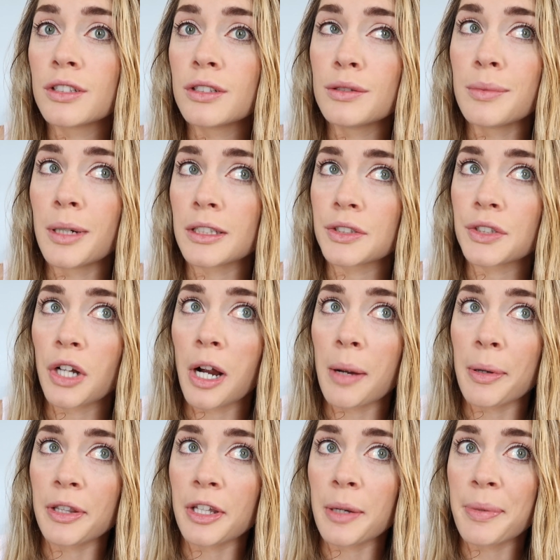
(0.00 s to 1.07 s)
too much talk
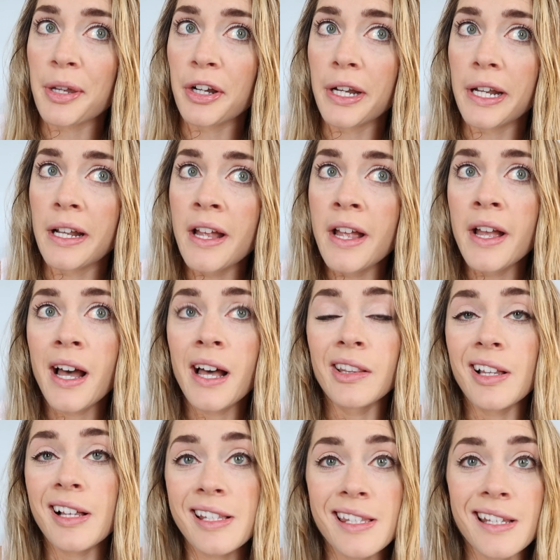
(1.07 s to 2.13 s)
about their period
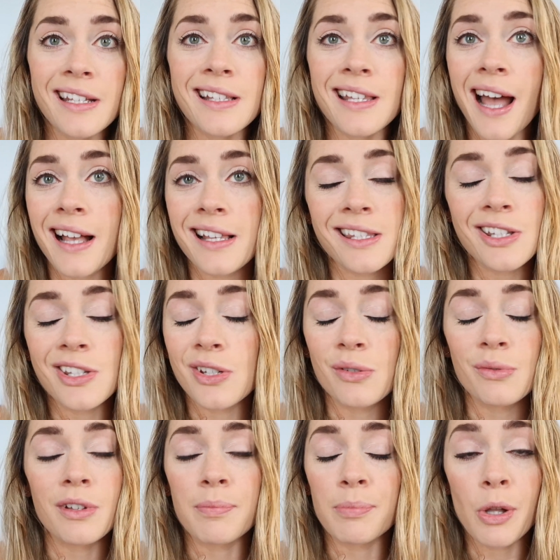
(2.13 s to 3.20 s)
unless it has to
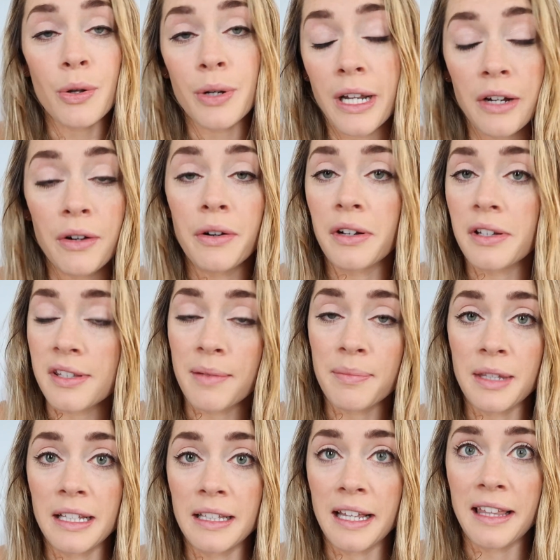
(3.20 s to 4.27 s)
do with bloating or
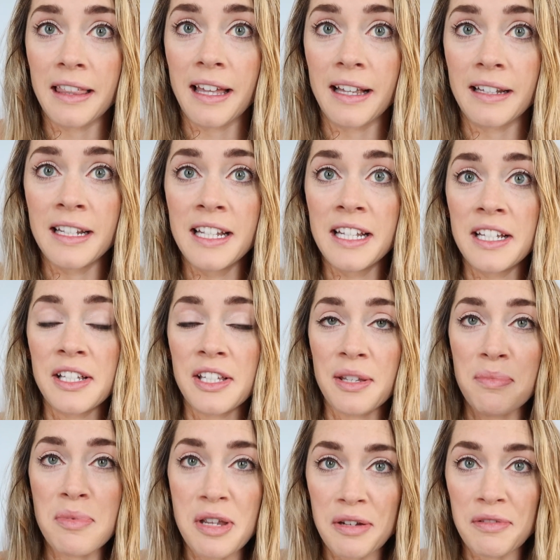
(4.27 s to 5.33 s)
something like that,
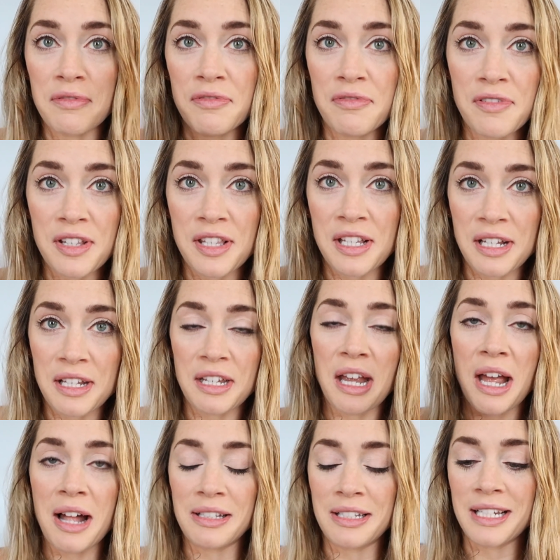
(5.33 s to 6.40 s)
something
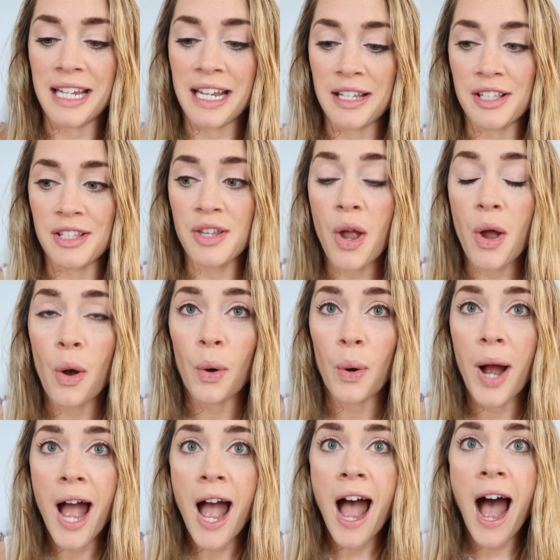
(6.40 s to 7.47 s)
physicality.
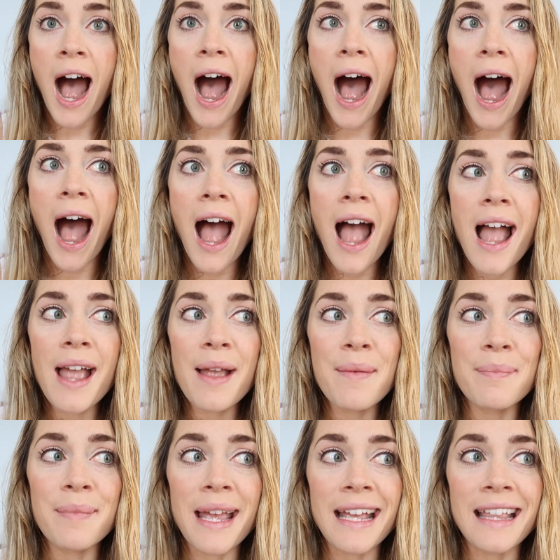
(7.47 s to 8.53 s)
So I
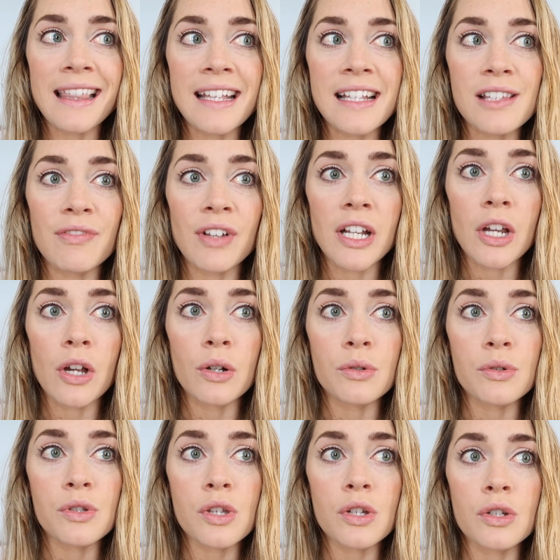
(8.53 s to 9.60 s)
make these
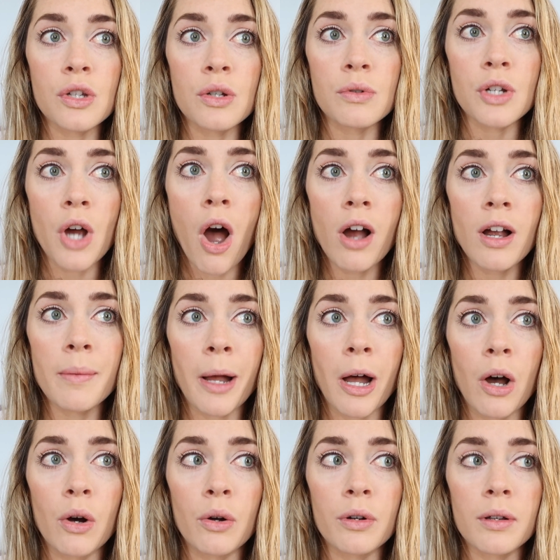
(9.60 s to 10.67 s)
videos to talk
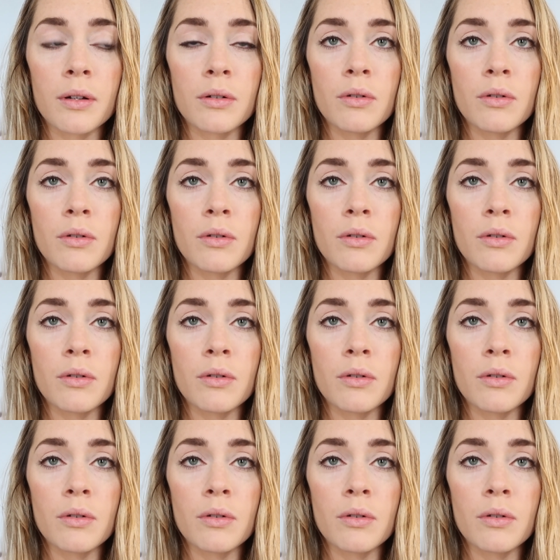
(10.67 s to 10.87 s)
about